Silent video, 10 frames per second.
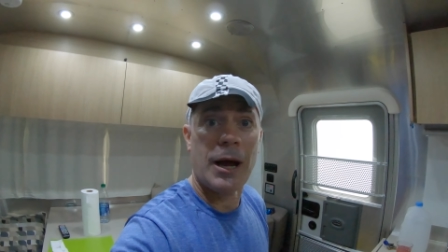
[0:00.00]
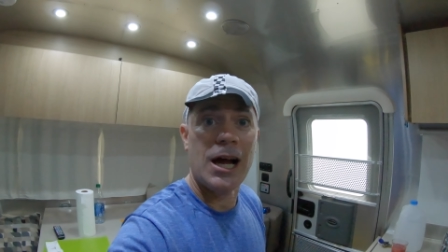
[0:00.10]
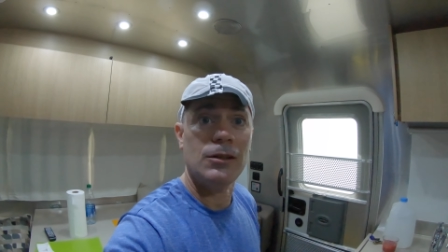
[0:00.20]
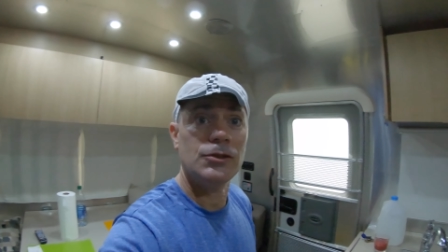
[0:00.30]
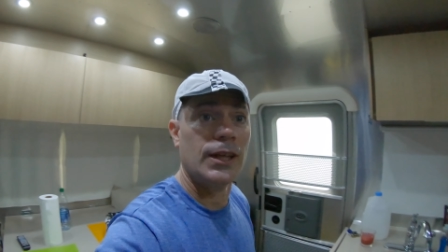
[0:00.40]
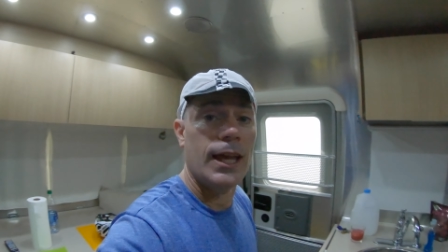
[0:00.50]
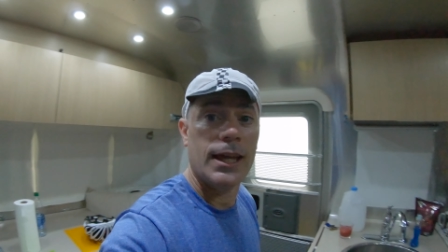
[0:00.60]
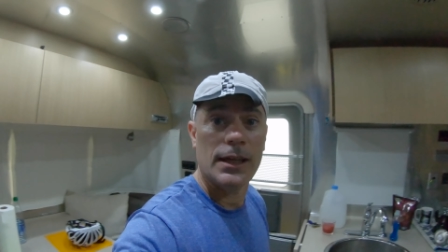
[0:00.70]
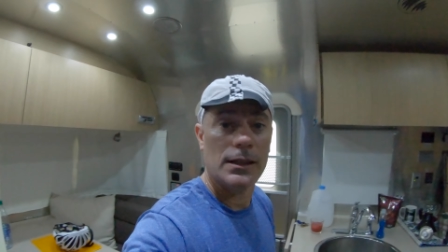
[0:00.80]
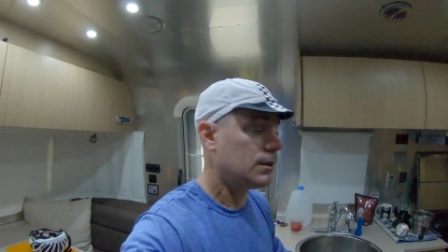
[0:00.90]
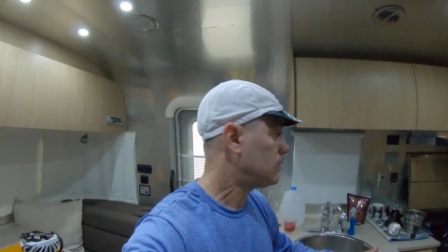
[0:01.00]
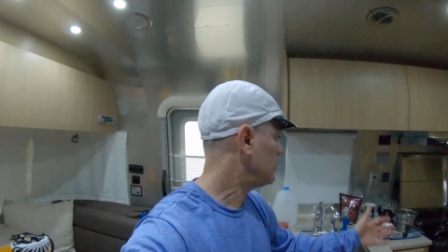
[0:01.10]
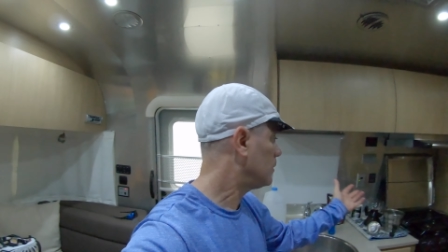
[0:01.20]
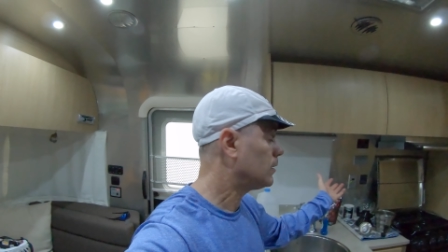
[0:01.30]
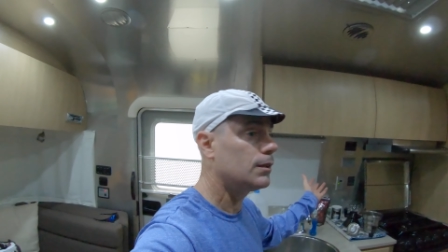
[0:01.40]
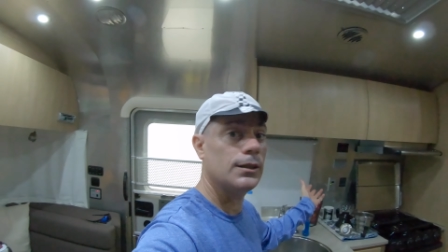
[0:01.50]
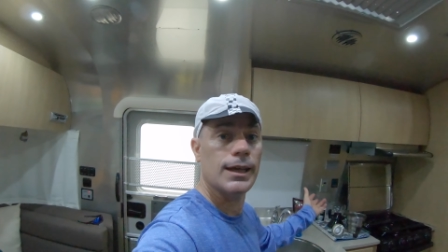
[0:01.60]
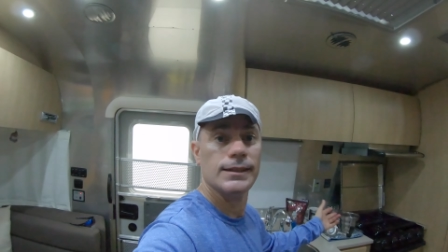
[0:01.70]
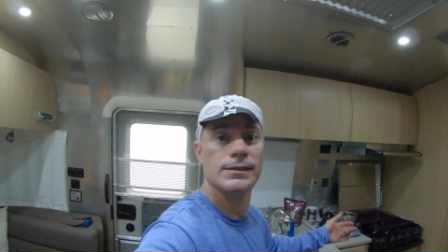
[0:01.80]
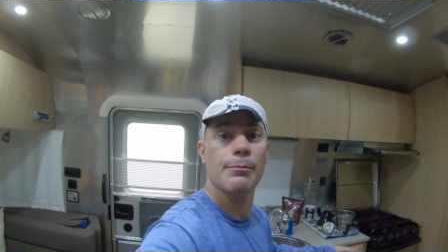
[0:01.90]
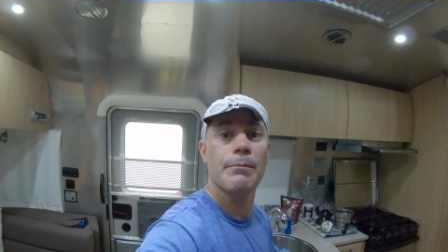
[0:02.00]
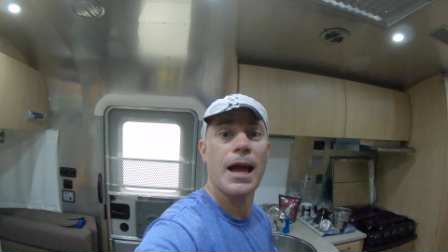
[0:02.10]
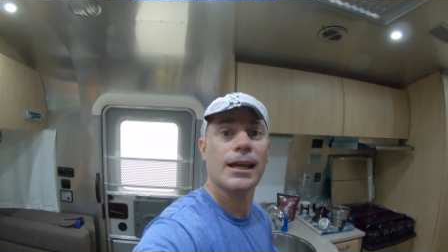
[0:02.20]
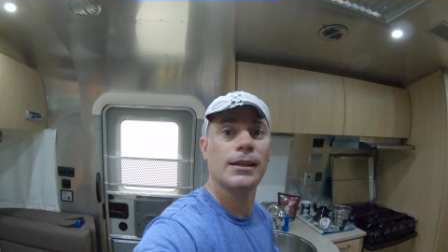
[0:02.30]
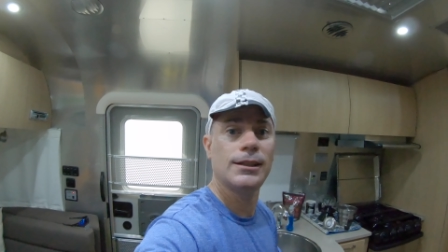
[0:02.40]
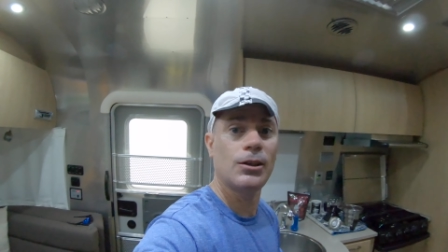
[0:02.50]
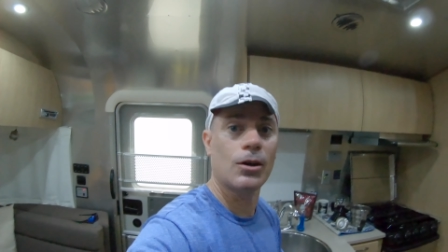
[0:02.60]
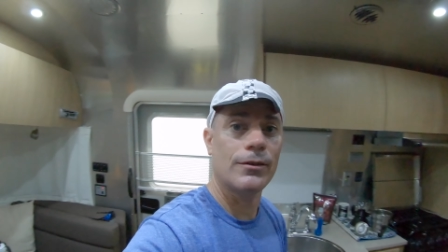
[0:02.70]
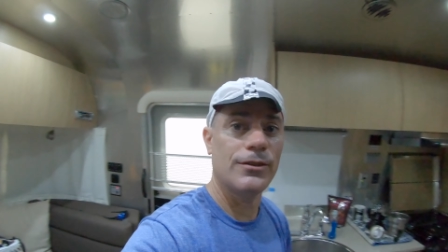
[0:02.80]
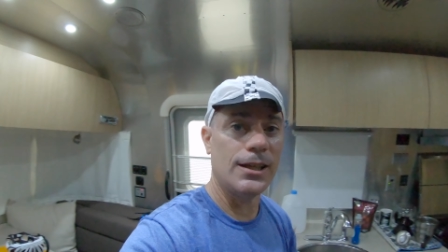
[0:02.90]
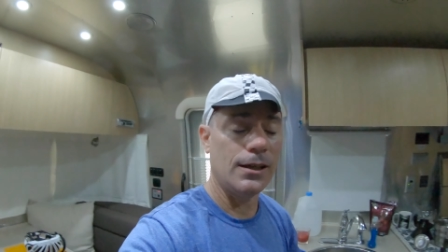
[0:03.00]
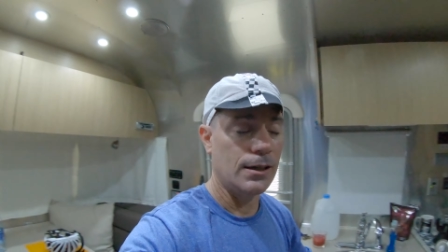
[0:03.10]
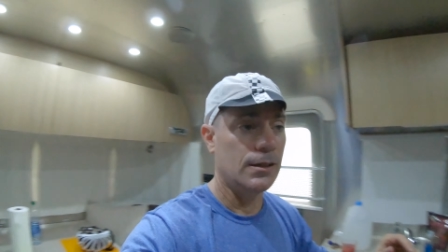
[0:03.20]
miles, and yes, I'm back in the RV.